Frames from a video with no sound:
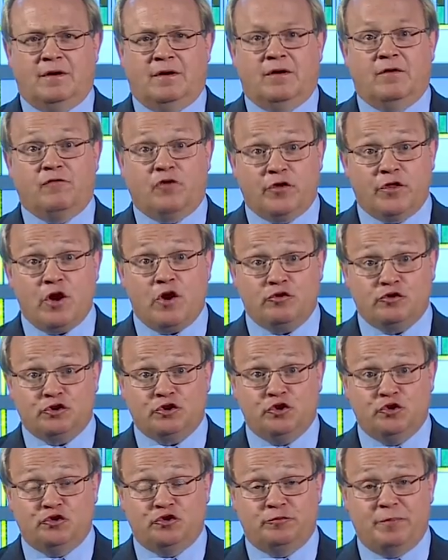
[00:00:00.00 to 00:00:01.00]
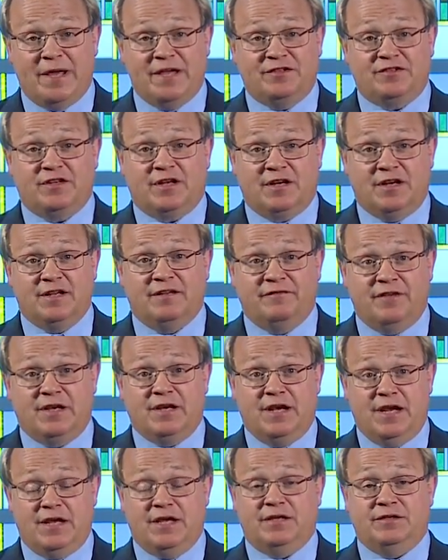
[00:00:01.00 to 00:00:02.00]
For those whose basic living
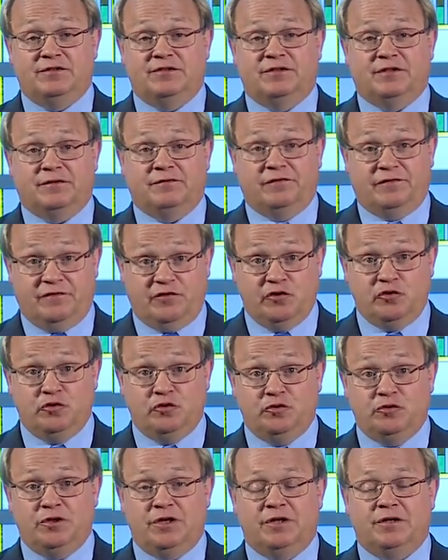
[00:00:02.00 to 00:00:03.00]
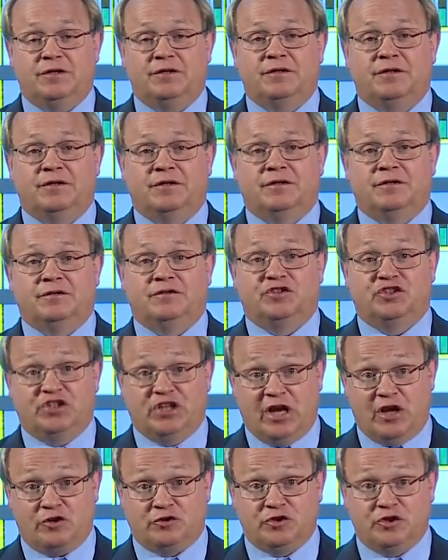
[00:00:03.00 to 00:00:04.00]
needs of food,
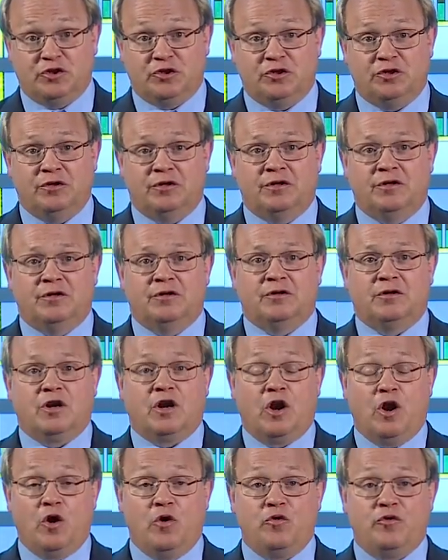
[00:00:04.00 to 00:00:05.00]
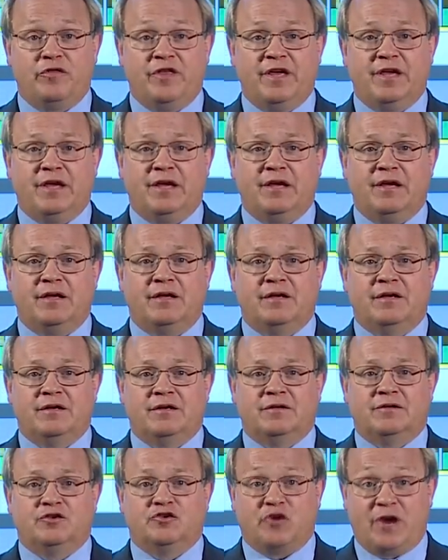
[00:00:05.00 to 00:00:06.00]
shelter, clothing,
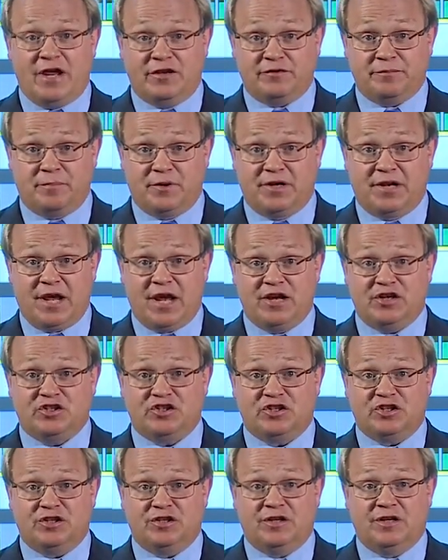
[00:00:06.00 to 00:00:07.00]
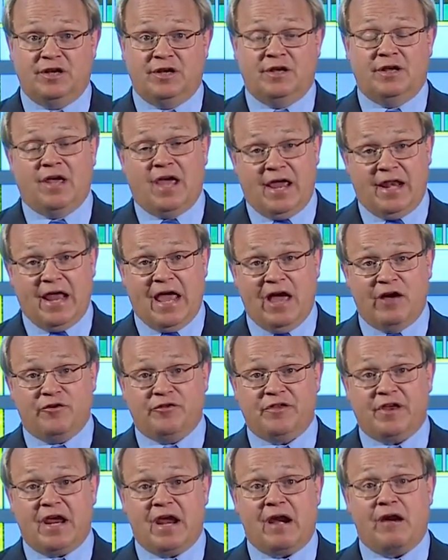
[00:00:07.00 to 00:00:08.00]
transportation, and
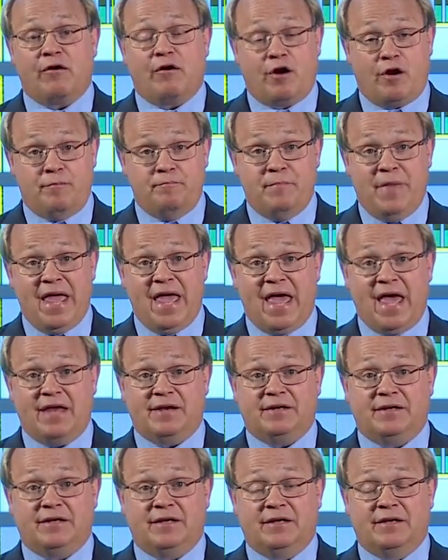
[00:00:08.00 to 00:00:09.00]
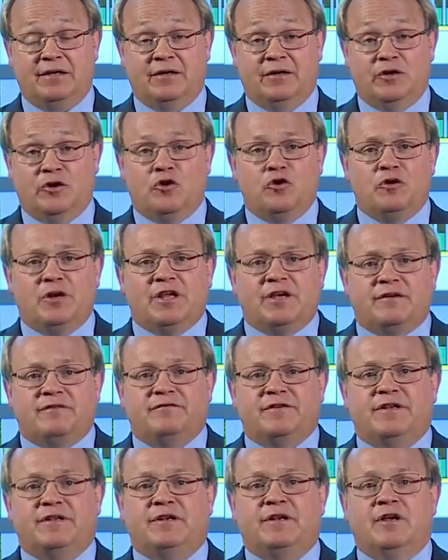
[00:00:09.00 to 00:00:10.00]
health care are met, who live
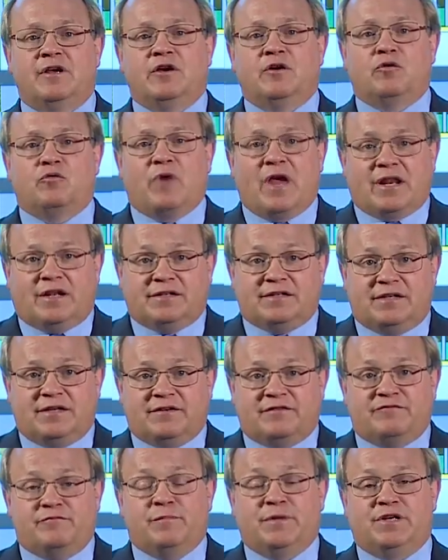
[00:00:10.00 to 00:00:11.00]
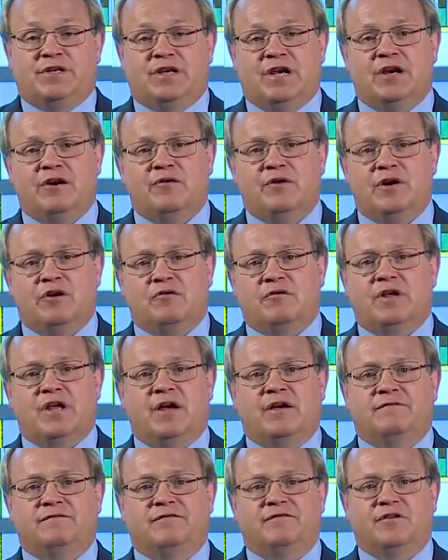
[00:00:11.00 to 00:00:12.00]
in relative material
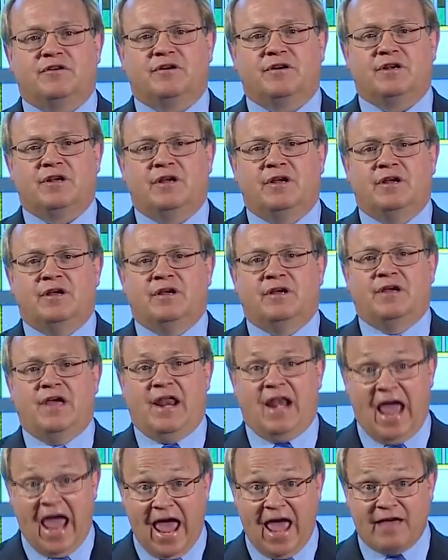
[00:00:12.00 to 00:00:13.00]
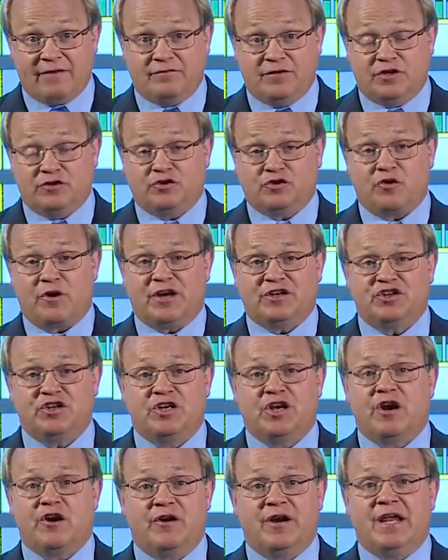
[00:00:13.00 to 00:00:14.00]
comfort and have
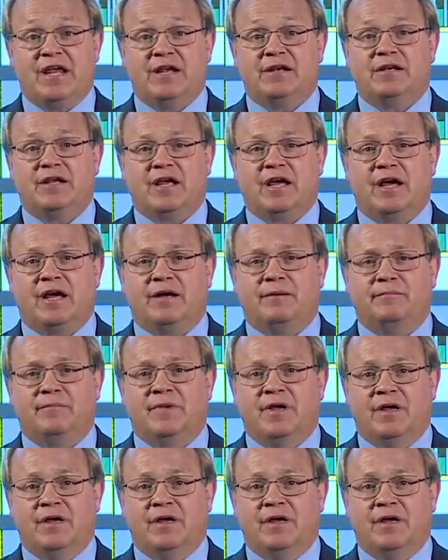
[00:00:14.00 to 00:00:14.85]
discretionary income,